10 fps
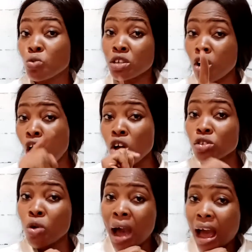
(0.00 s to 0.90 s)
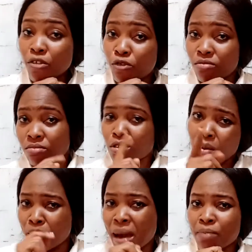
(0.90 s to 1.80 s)
We also have some
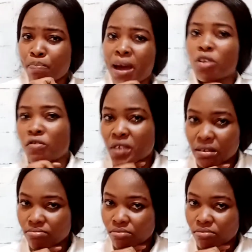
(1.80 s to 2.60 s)
bad part of it.